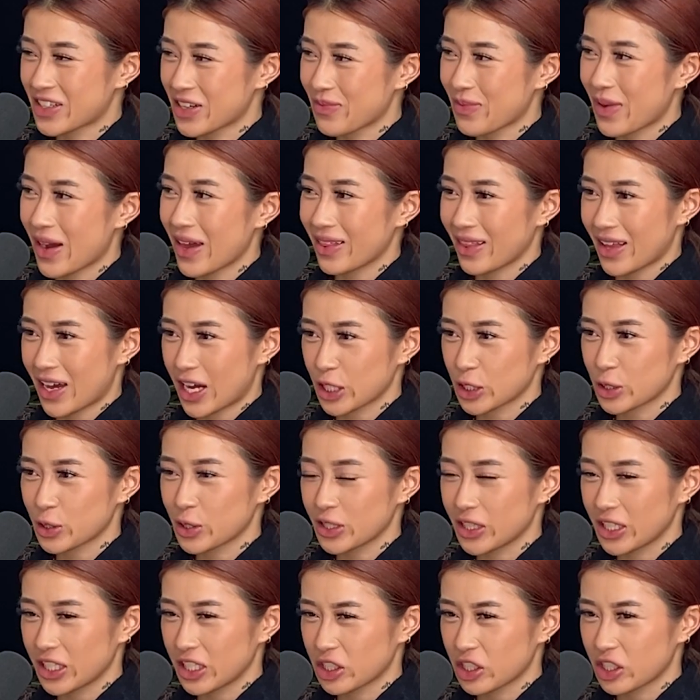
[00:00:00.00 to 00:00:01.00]
my last
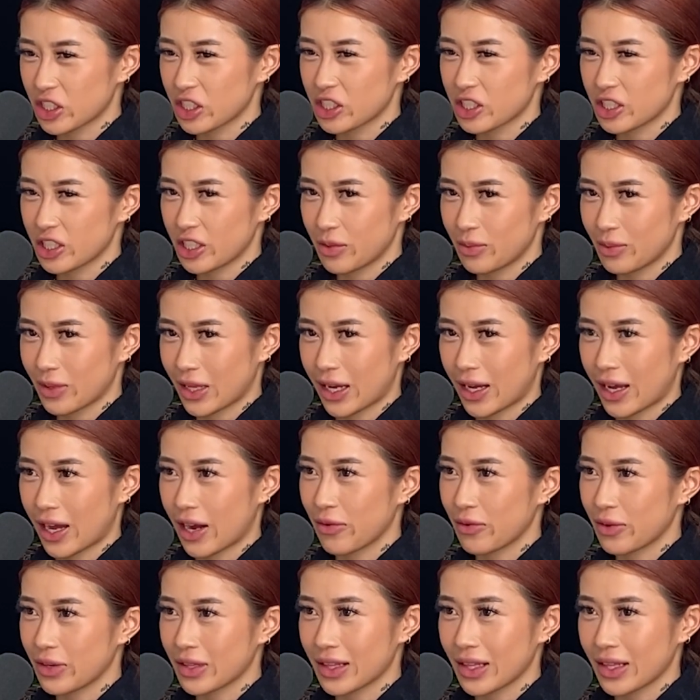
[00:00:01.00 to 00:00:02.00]
relationship, like, I
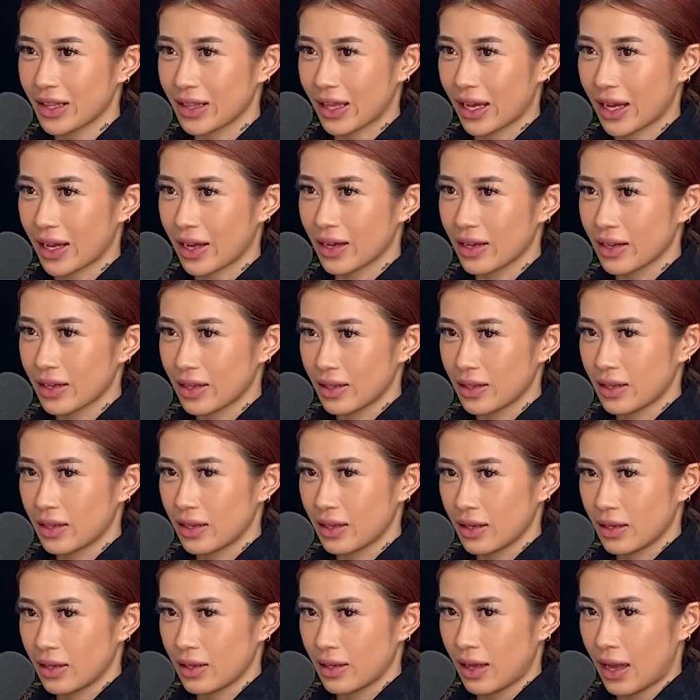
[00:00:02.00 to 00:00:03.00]
really, like,
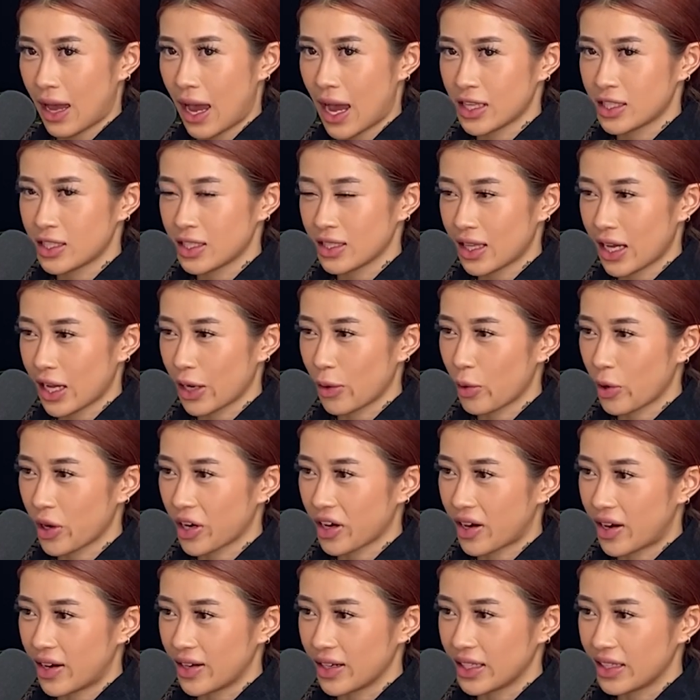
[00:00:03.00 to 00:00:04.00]
had to, like, work
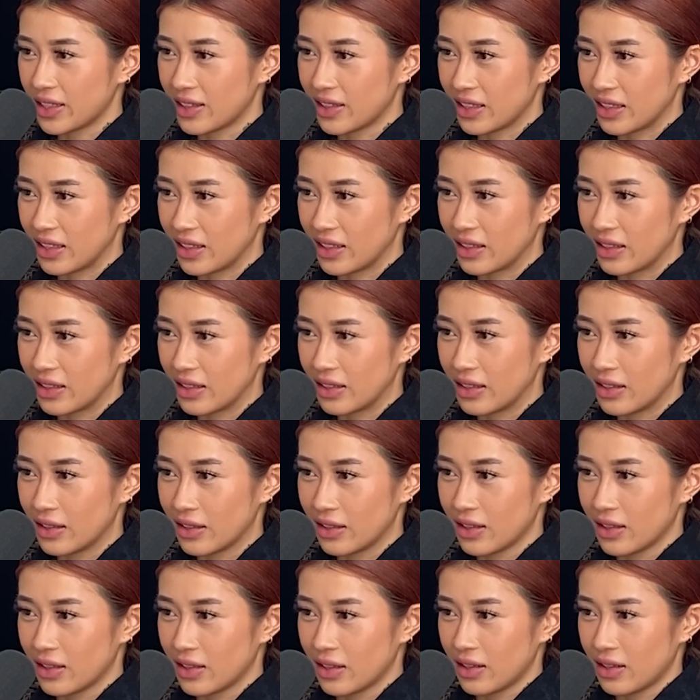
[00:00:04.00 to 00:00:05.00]
on healing.
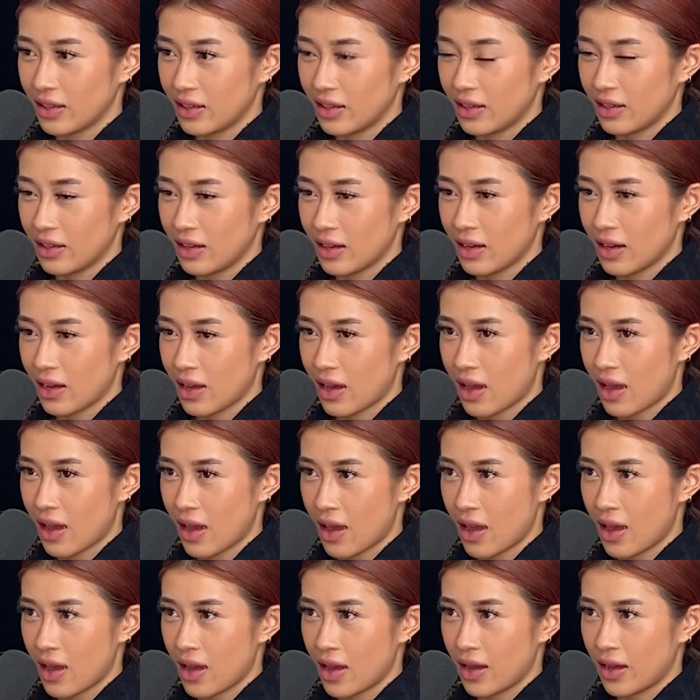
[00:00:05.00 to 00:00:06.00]

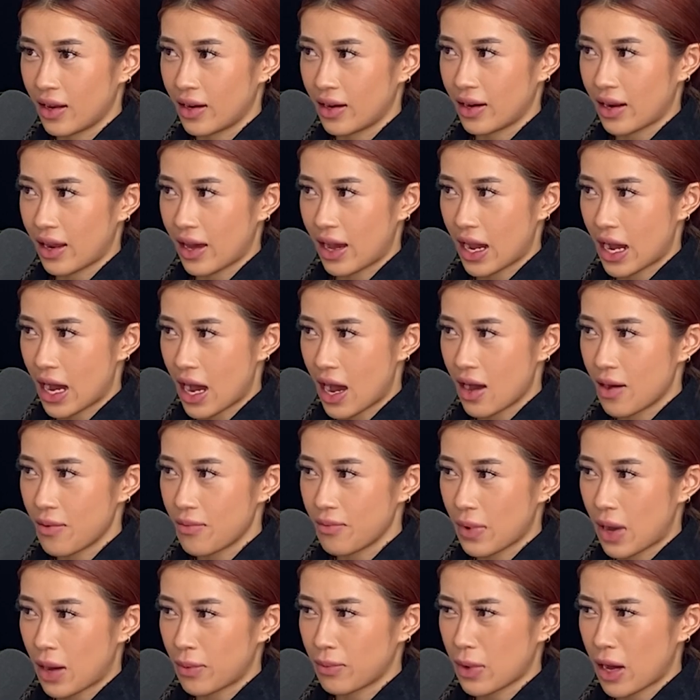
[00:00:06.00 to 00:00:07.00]
And, like,
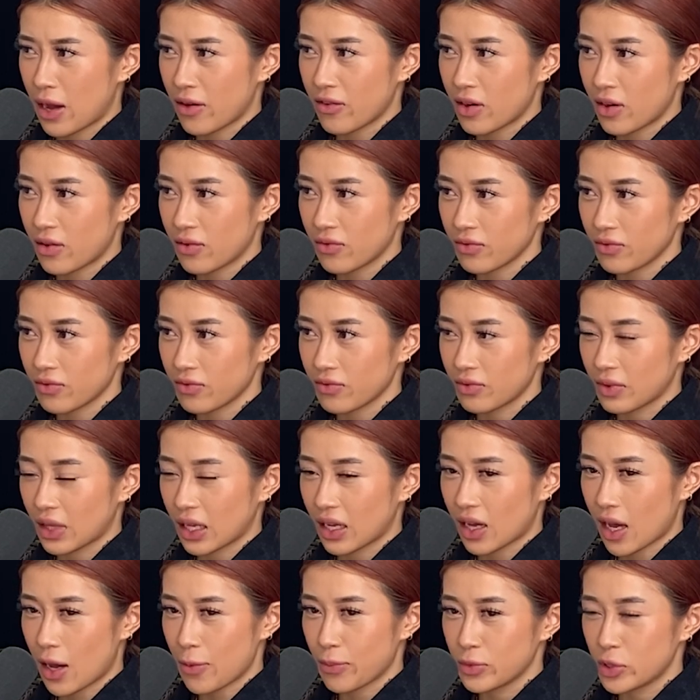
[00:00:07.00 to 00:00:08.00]
I don't
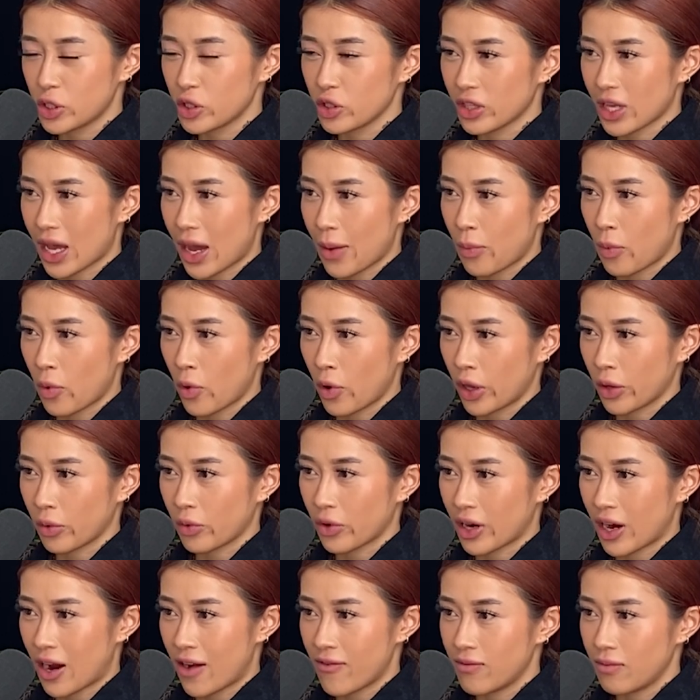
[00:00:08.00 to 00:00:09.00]
think I'm to that point
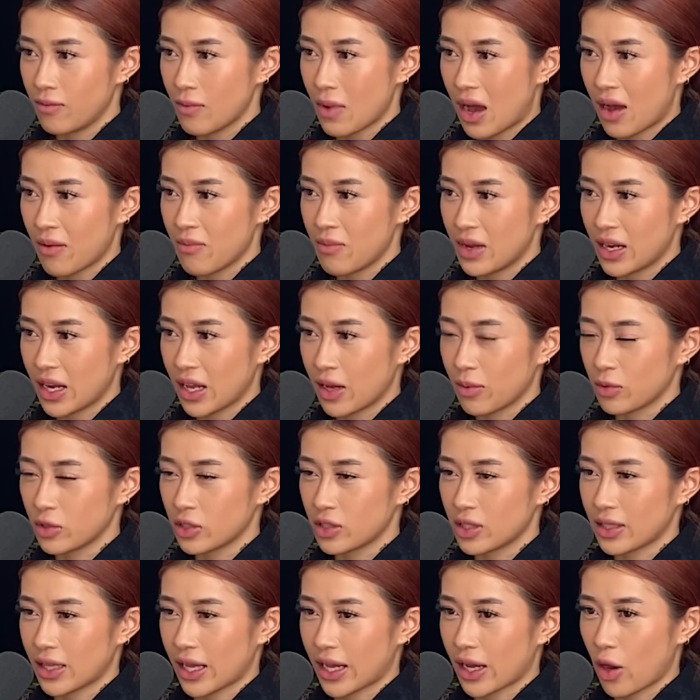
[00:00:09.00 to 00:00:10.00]
where I've been able
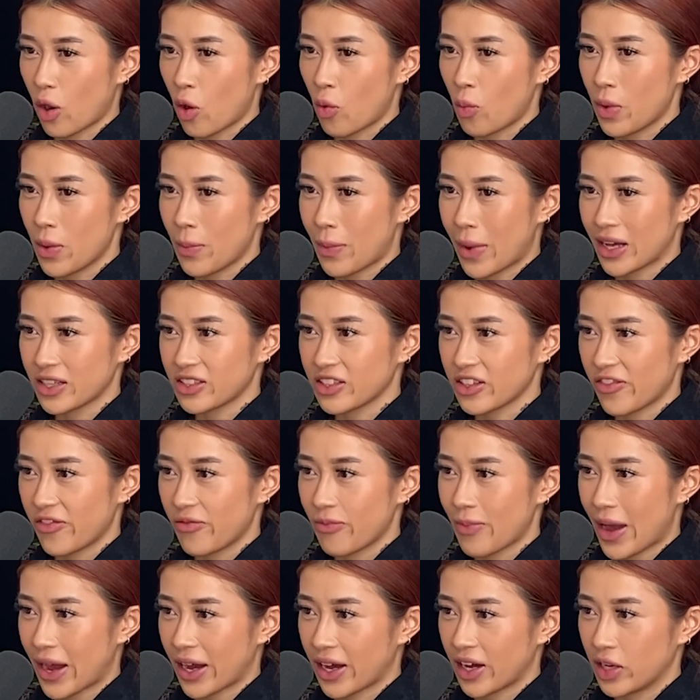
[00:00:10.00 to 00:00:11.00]
to, like, open myself
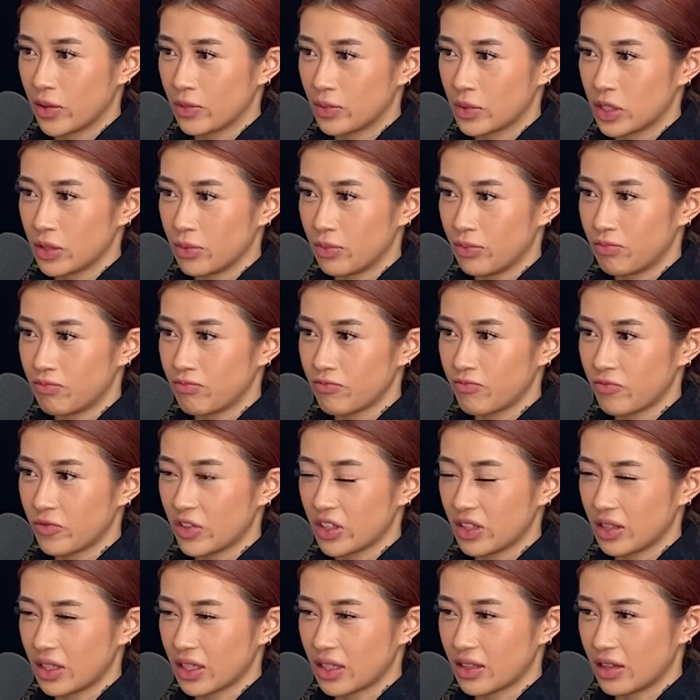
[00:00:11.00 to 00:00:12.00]
back up to
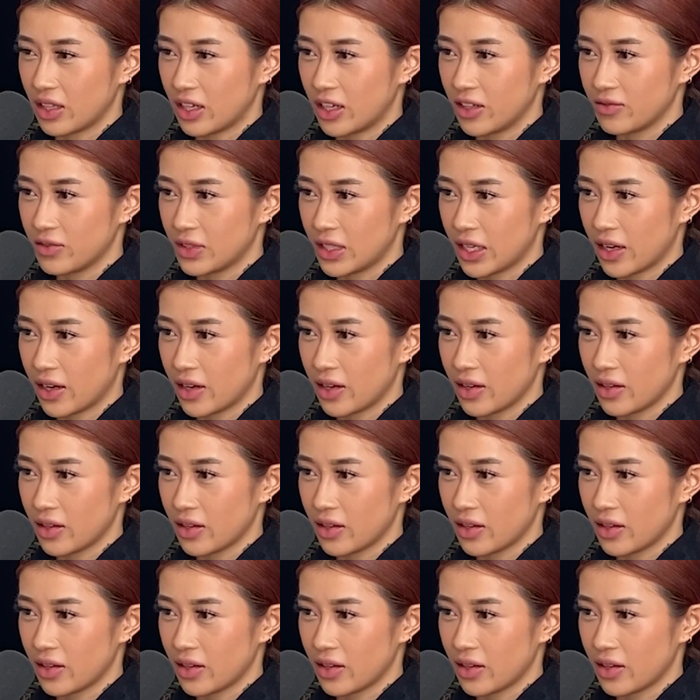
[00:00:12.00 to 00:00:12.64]
feeling loved yet.